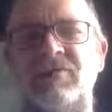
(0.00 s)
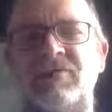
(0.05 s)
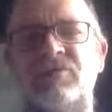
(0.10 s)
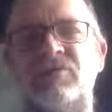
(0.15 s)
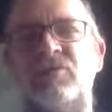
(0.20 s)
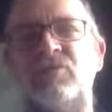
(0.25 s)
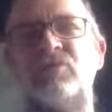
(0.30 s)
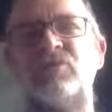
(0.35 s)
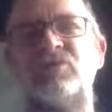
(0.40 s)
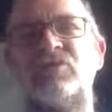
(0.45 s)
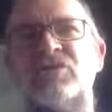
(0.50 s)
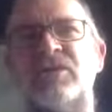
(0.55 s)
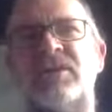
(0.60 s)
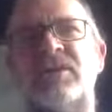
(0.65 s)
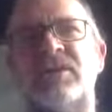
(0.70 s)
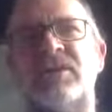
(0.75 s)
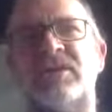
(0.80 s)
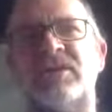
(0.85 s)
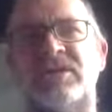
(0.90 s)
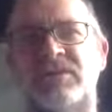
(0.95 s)
roots
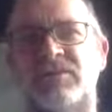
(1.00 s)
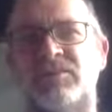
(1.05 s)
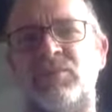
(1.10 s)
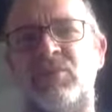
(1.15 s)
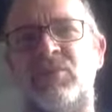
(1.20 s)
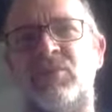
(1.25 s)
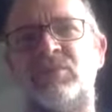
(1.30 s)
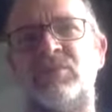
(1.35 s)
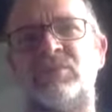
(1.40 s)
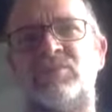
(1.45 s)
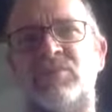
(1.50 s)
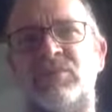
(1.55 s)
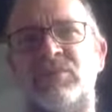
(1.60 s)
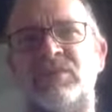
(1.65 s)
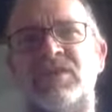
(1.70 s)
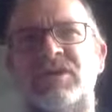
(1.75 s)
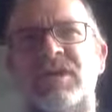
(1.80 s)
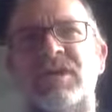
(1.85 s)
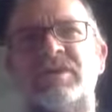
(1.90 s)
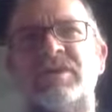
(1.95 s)
are in the pause
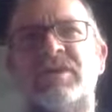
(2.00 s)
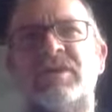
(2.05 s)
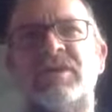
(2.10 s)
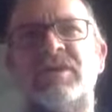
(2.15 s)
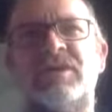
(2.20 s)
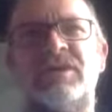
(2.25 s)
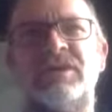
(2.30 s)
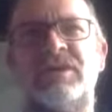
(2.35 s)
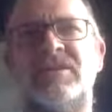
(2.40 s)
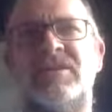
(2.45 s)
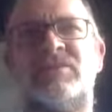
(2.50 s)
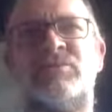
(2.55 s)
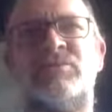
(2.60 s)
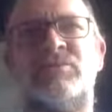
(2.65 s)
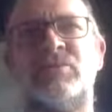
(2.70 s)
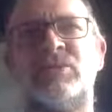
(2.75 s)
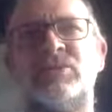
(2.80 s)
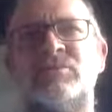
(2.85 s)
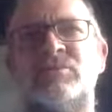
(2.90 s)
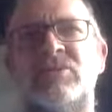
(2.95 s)
project, and the
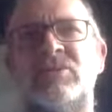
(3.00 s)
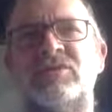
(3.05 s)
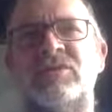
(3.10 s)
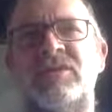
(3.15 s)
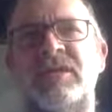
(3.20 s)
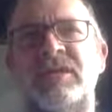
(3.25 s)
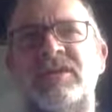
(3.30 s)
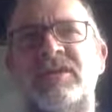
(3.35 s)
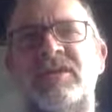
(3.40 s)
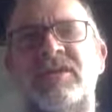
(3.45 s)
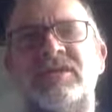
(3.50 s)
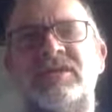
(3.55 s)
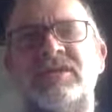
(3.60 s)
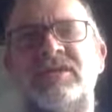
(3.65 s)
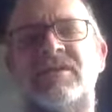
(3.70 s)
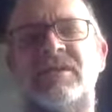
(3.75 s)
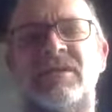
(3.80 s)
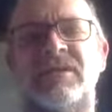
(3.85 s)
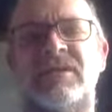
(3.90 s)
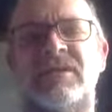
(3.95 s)
pause project has
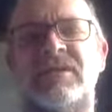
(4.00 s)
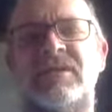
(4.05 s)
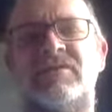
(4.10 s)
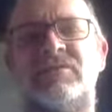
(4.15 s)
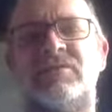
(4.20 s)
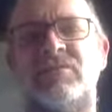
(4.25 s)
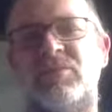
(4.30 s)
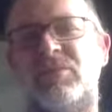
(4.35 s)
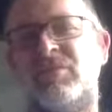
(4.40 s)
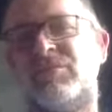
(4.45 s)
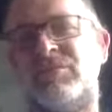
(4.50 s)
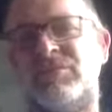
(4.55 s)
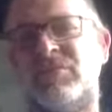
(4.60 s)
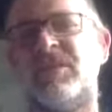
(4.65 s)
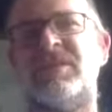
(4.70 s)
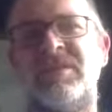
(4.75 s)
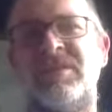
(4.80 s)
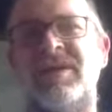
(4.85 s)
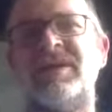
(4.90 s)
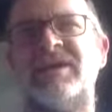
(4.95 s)

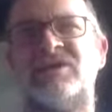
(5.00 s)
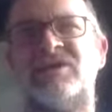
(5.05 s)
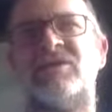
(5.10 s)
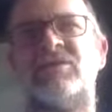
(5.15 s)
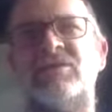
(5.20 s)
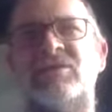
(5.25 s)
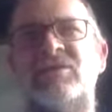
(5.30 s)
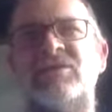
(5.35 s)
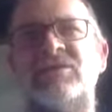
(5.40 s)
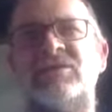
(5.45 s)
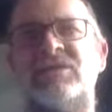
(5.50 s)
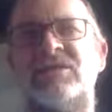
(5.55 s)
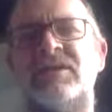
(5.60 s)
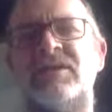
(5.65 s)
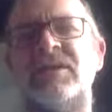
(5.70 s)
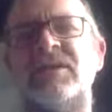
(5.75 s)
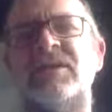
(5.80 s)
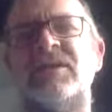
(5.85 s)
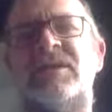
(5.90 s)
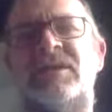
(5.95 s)
a nice
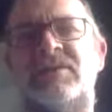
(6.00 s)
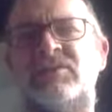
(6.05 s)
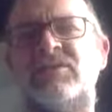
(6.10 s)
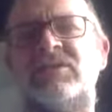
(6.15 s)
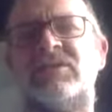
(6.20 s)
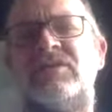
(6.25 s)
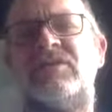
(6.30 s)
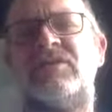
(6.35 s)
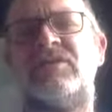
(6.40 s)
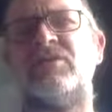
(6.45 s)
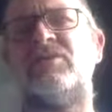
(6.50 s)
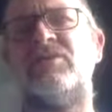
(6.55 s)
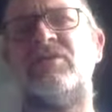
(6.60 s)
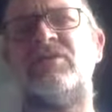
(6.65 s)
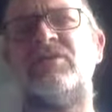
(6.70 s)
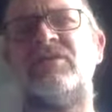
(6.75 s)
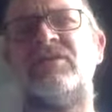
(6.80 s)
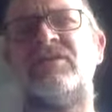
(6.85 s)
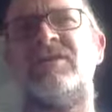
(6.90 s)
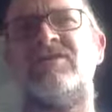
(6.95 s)
community, but the
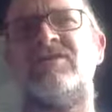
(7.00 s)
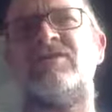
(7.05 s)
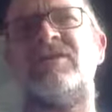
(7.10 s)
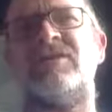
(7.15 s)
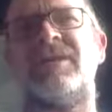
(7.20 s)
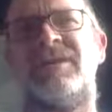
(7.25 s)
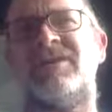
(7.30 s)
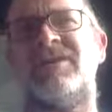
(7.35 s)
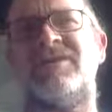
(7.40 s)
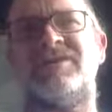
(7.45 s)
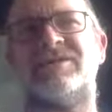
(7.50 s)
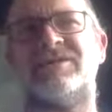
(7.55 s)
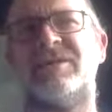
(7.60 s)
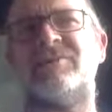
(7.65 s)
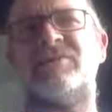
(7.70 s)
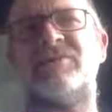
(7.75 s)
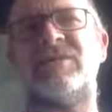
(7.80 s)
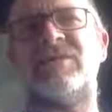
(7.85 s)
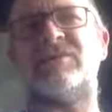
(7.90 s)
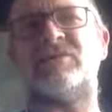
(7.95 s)
community
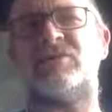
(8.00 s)
sometimes